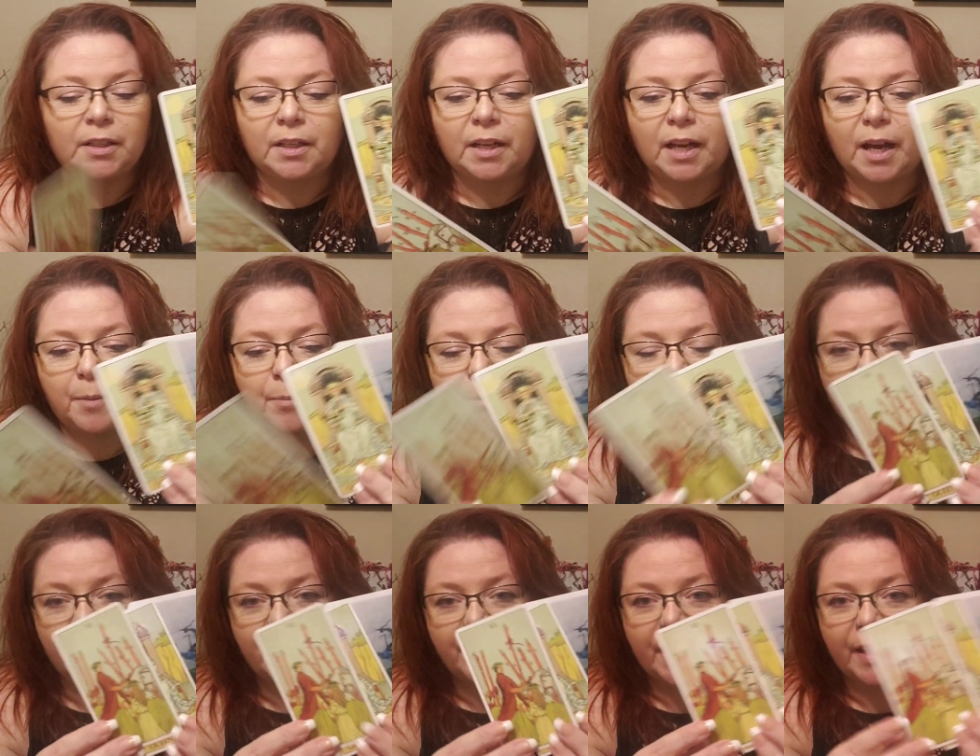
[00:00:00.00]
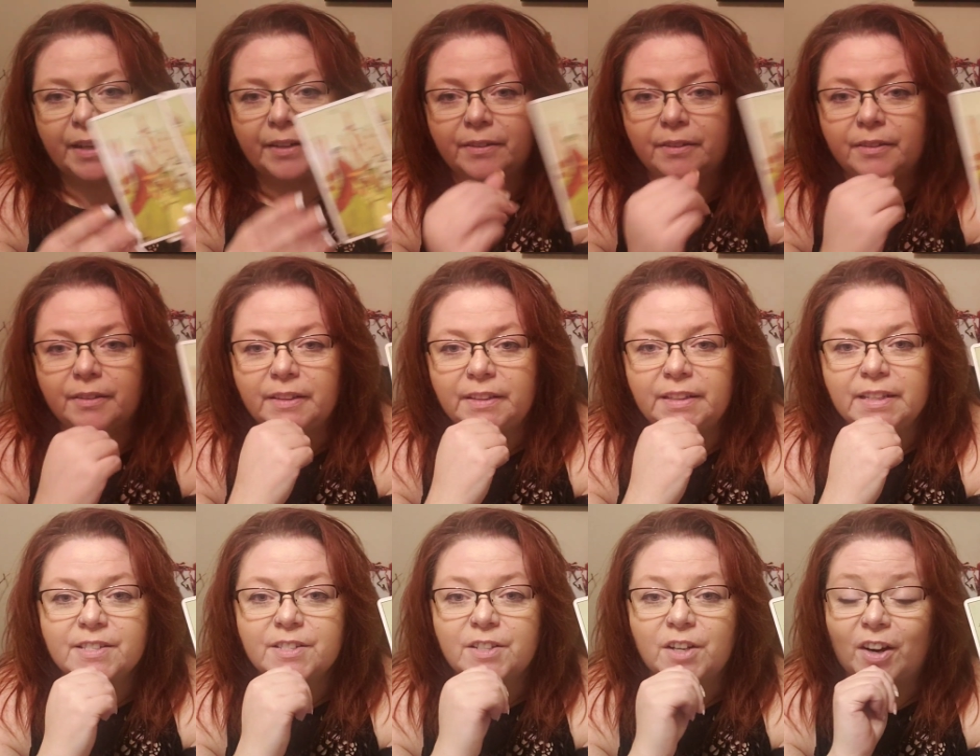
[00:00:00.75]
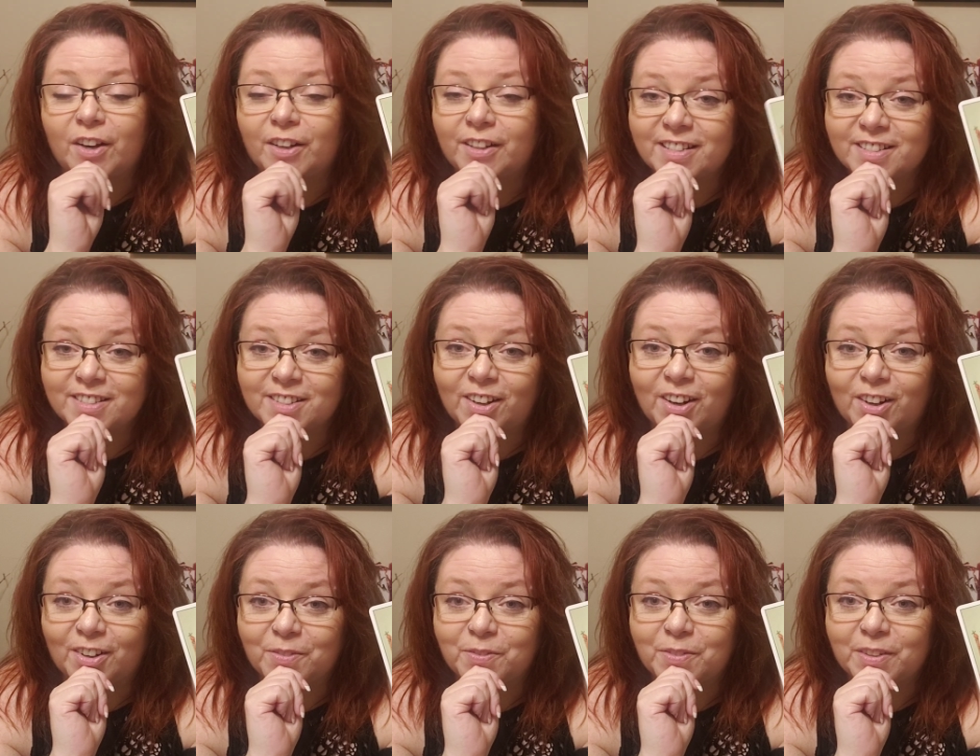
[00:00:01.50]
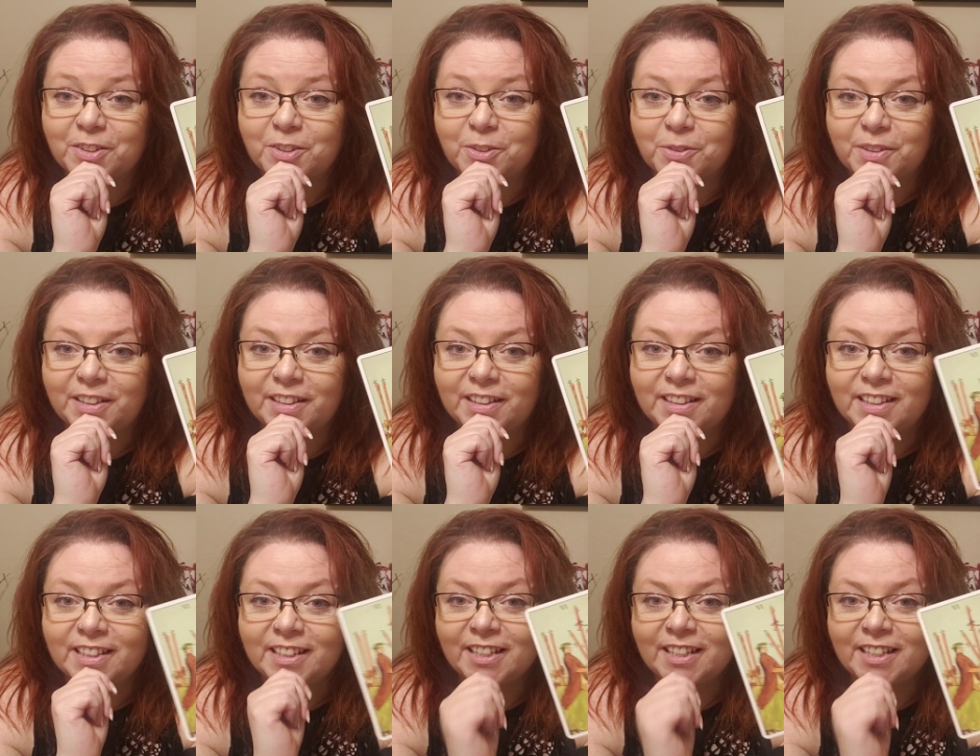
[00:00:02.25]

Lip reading: And then this card is the card of victory.